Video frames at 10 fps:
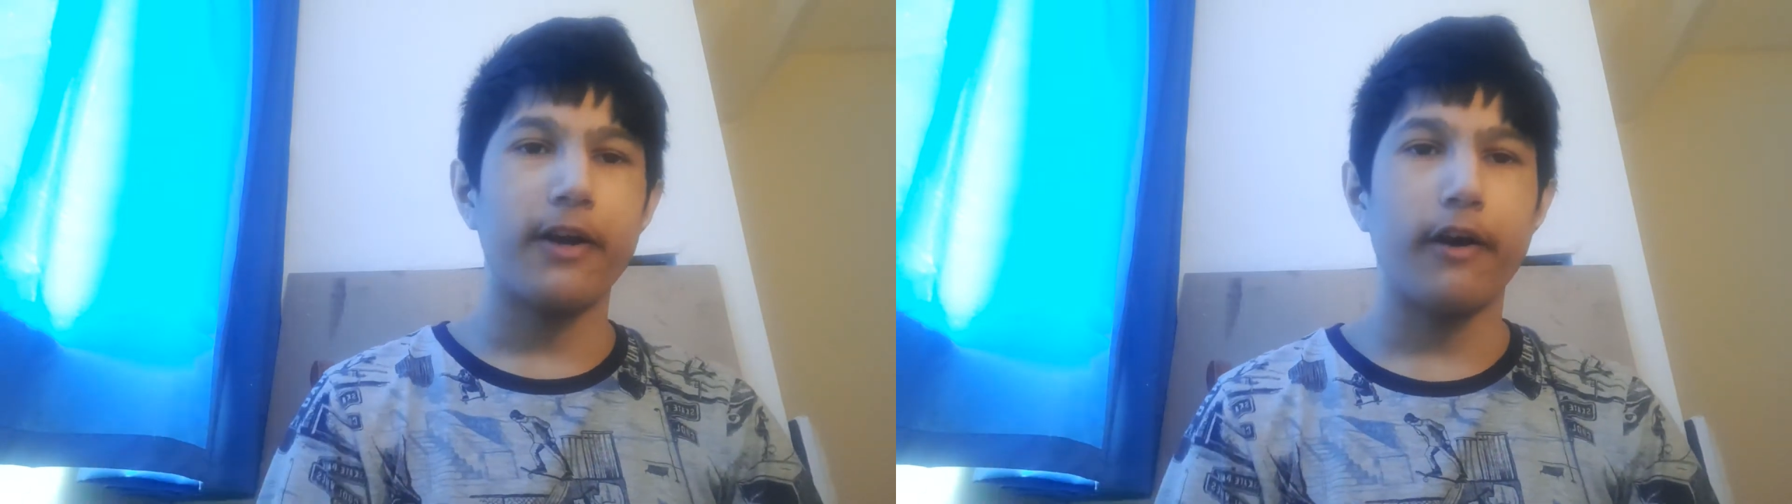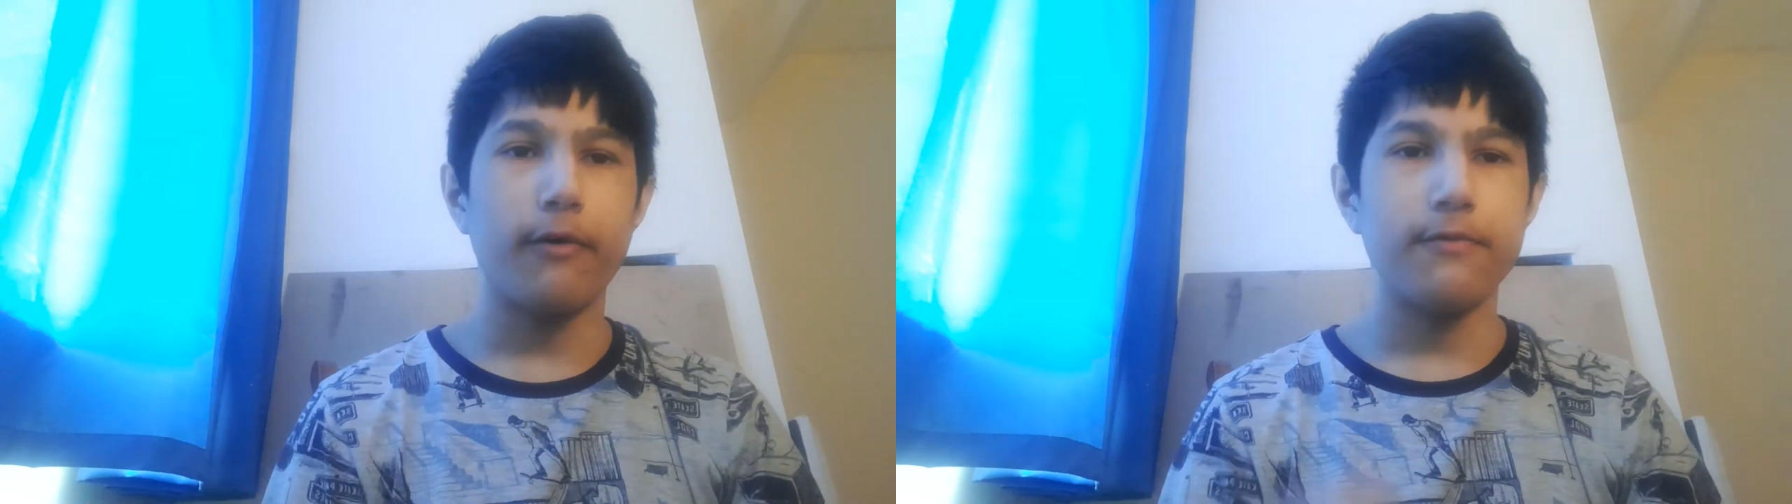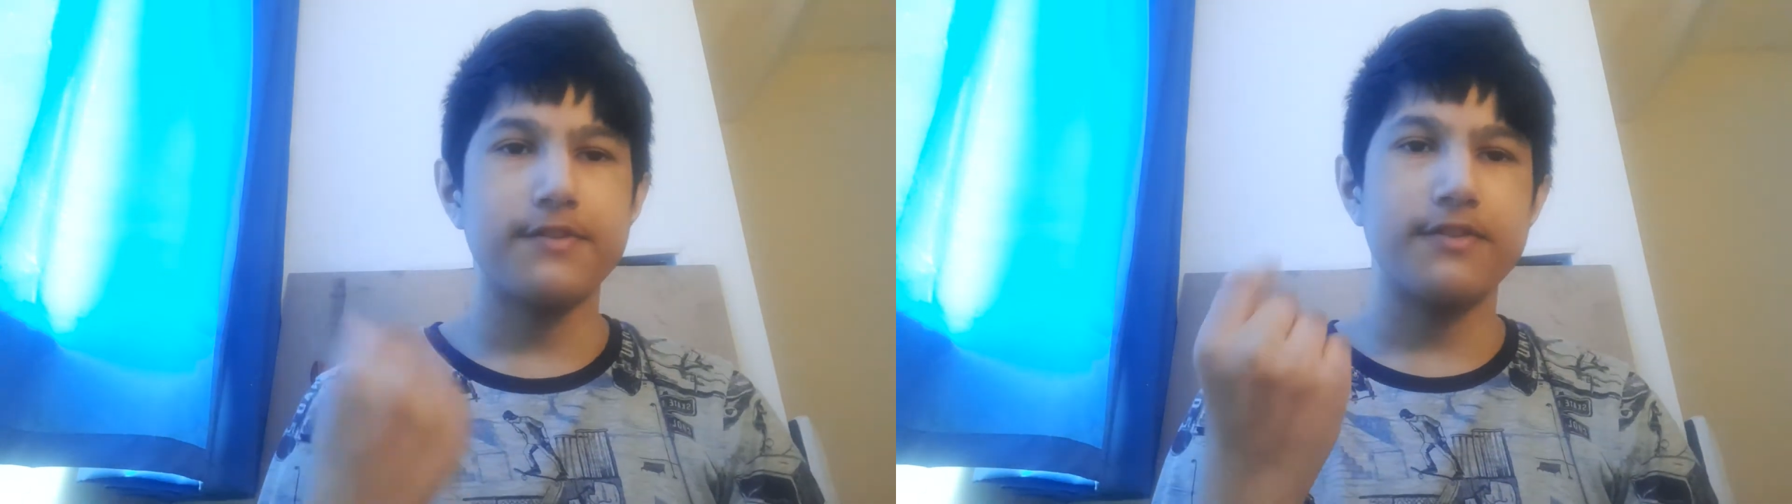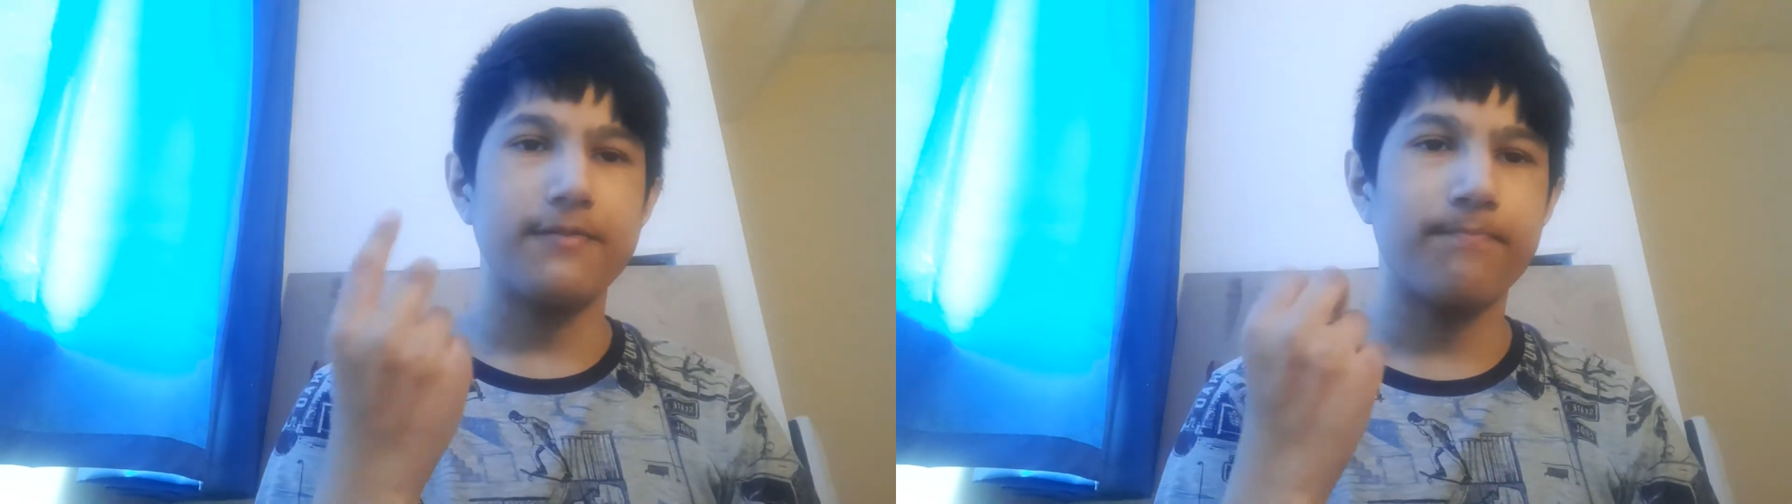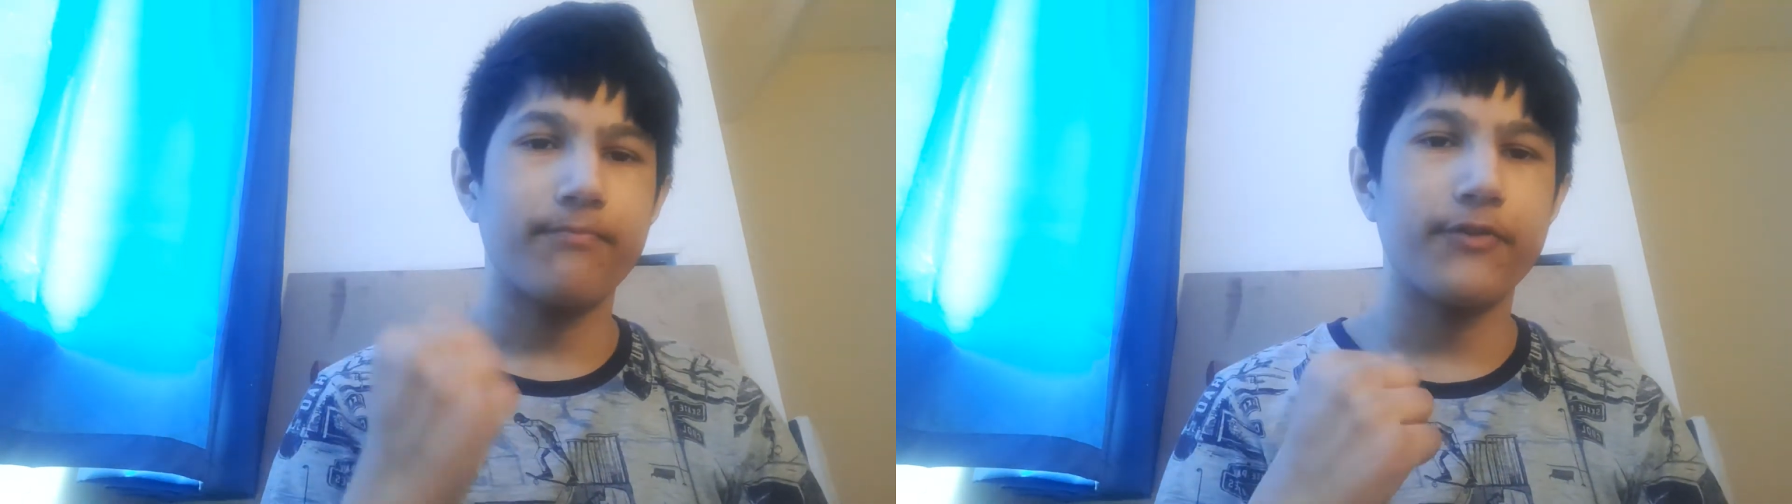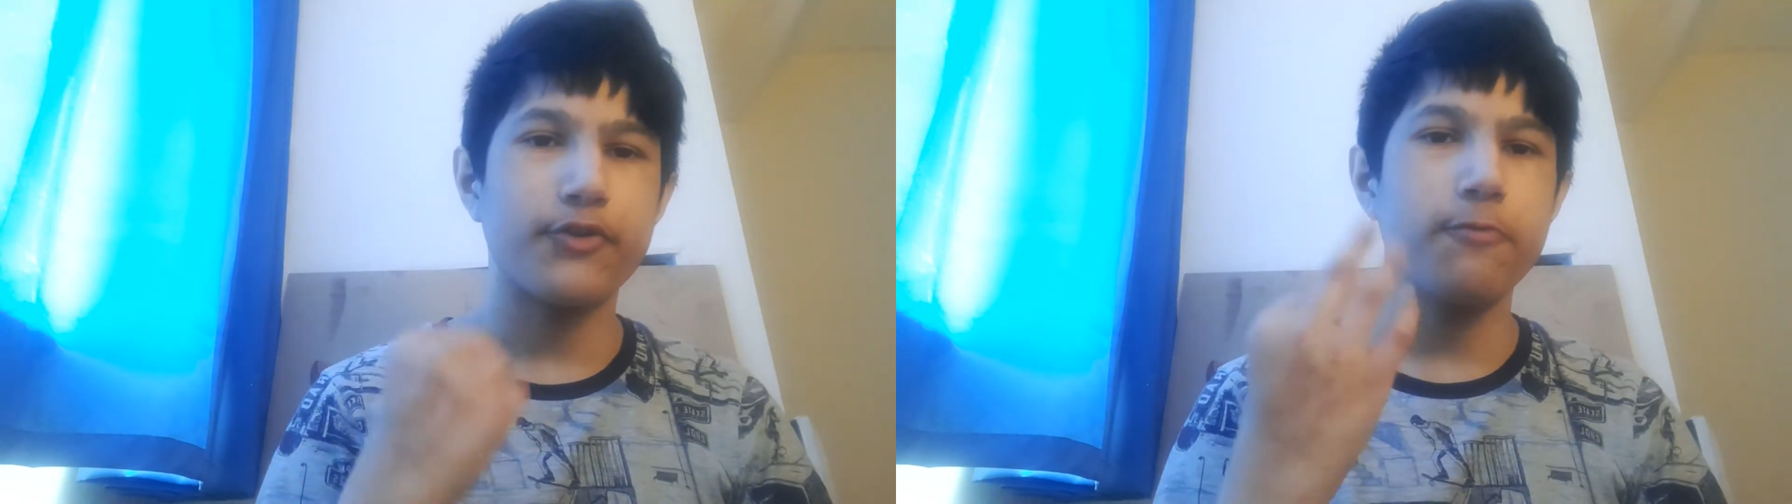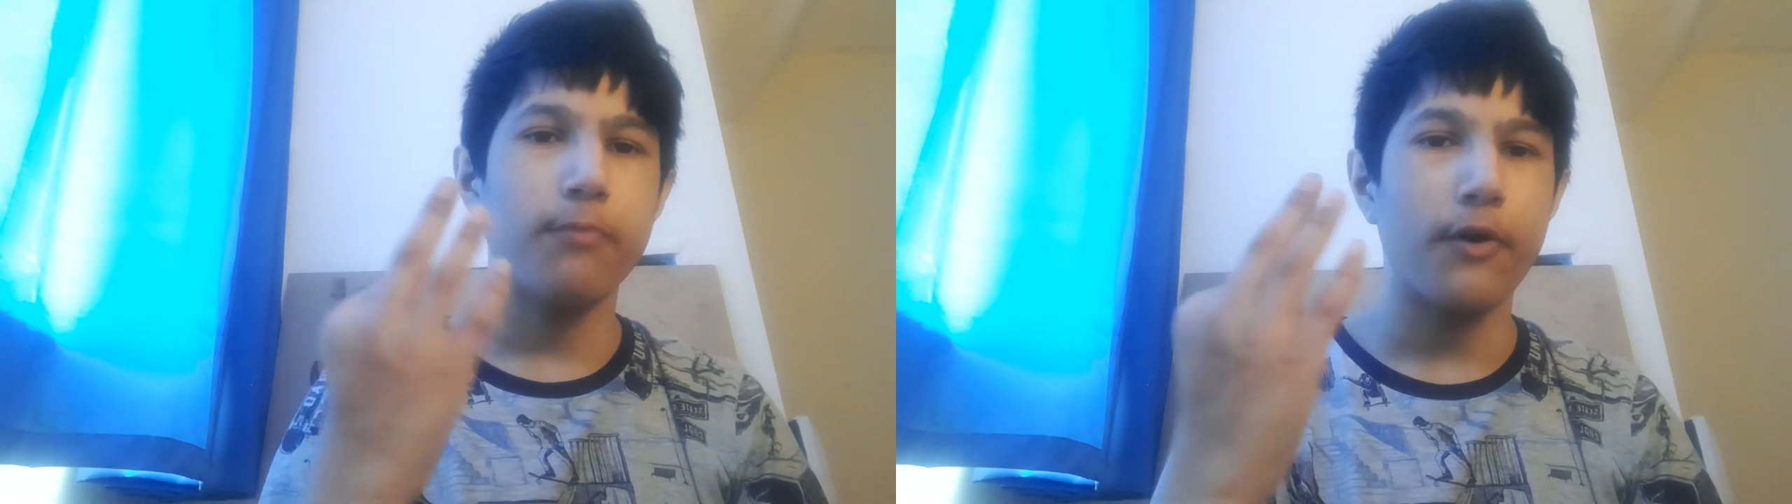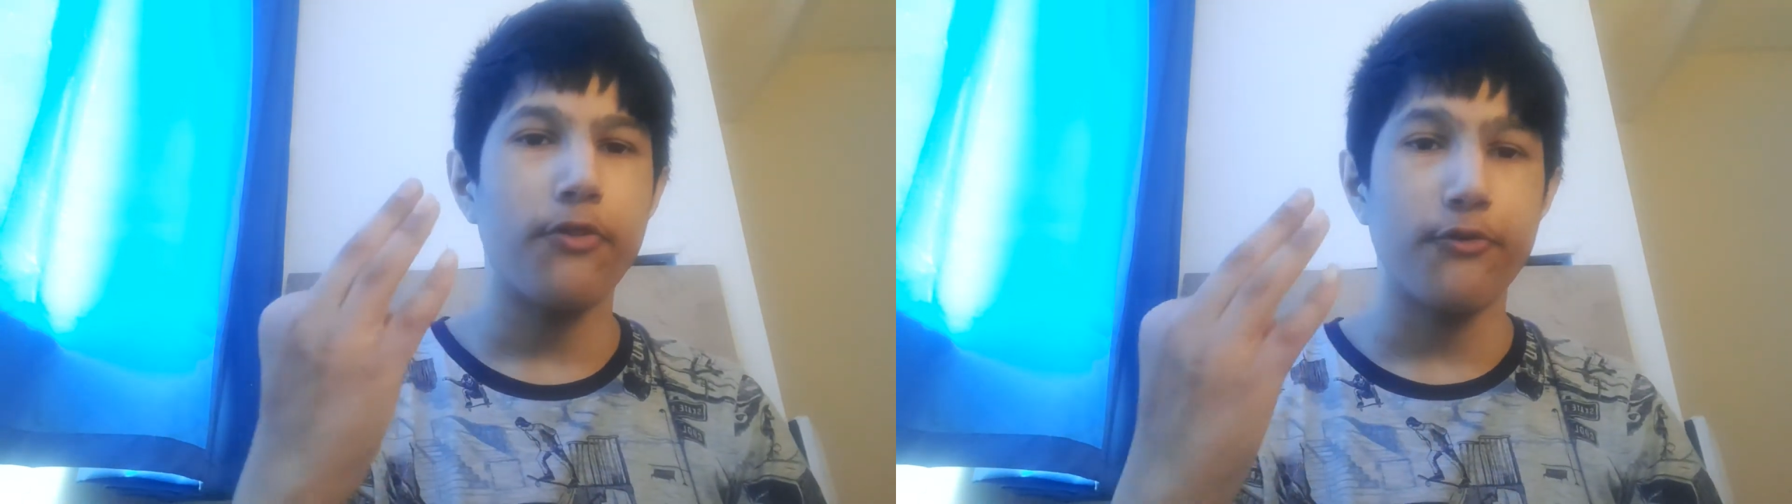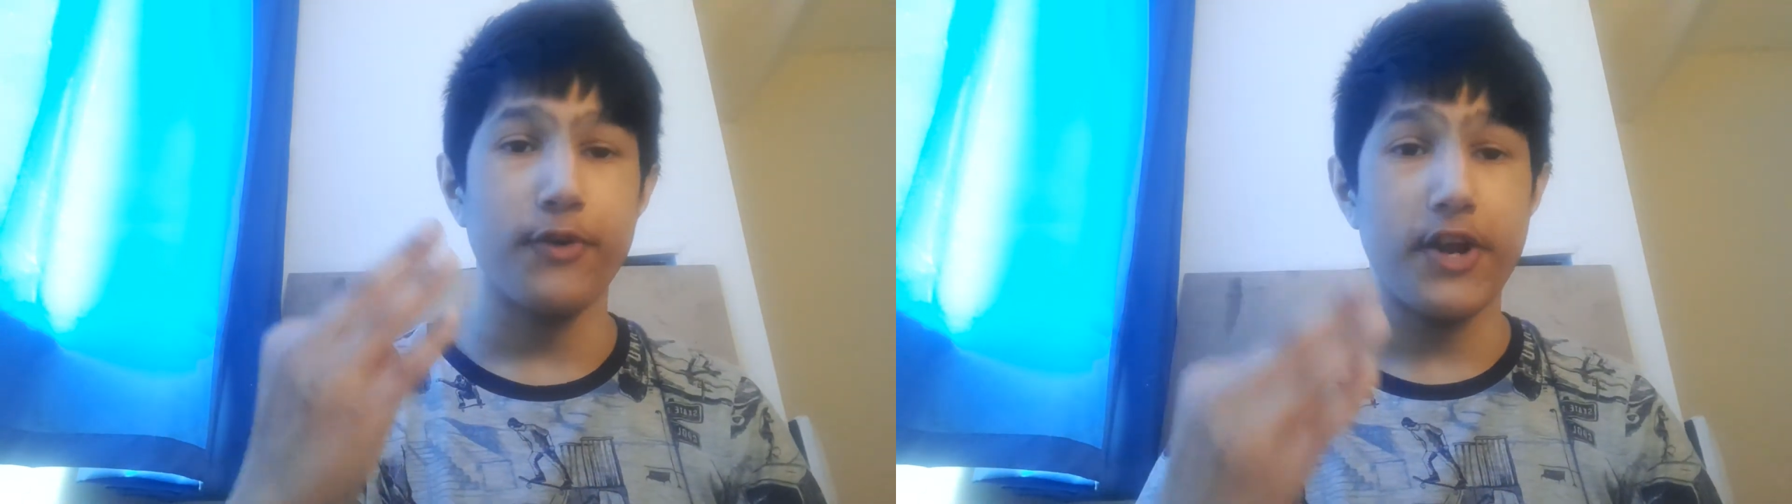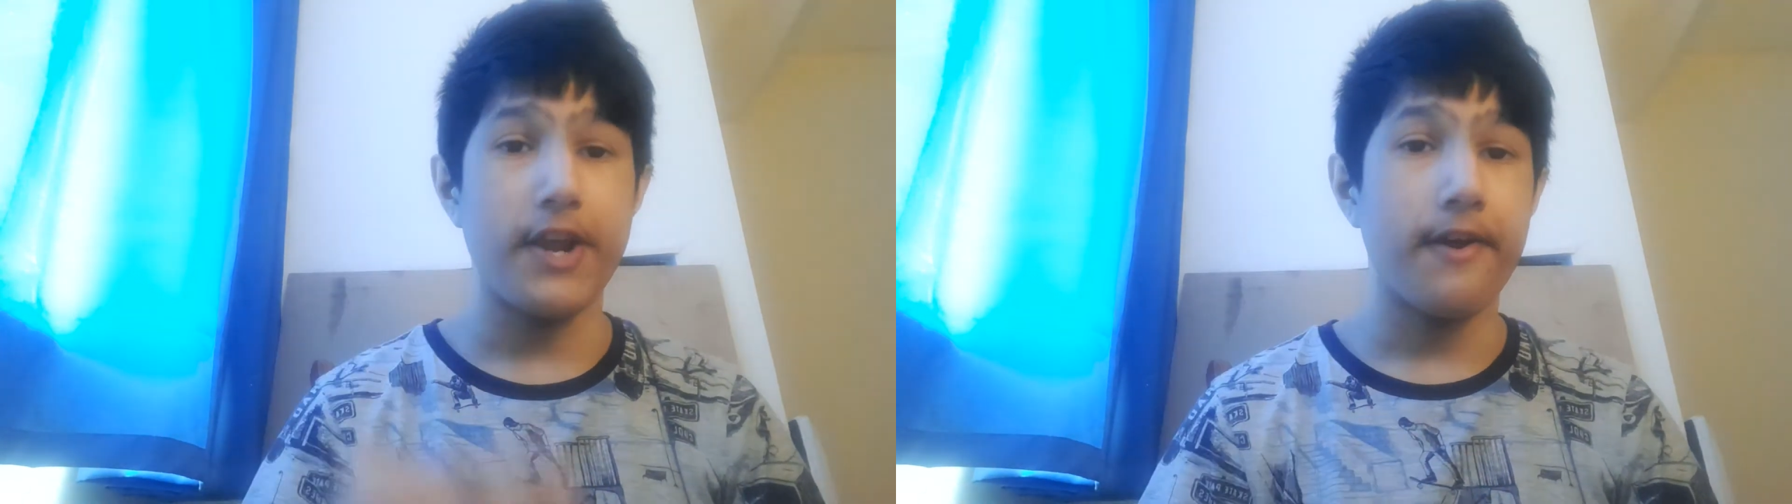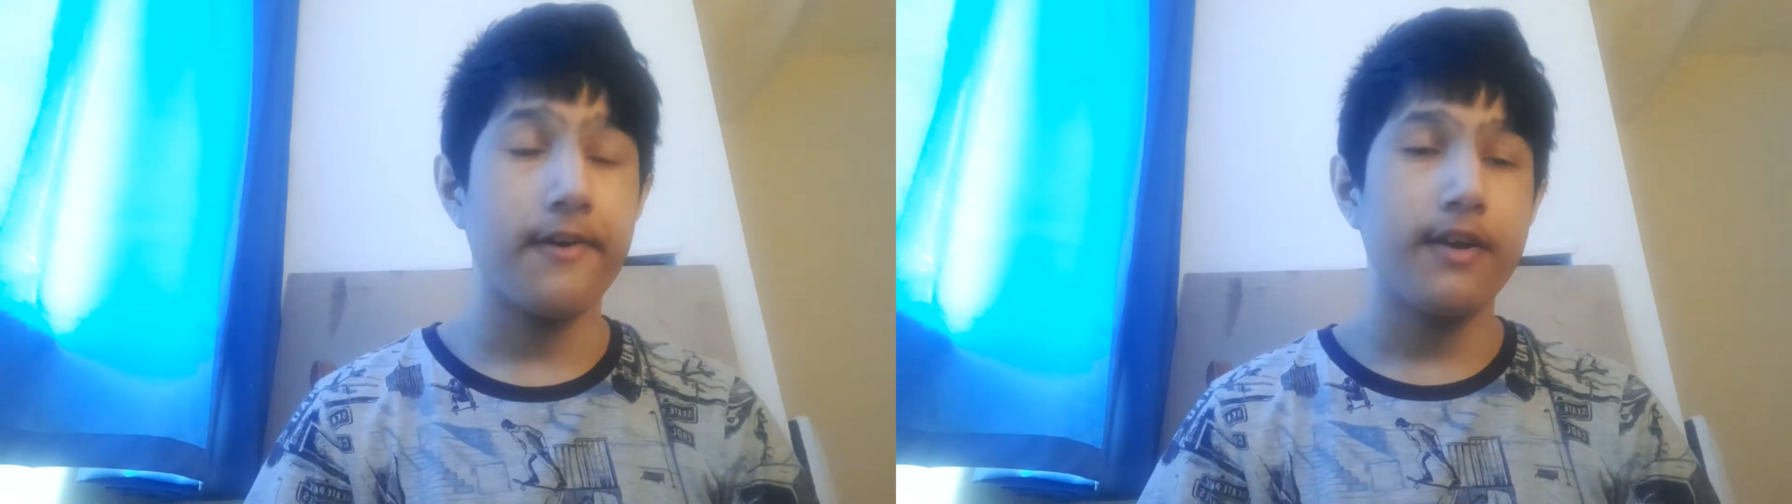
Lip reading: out 2.3.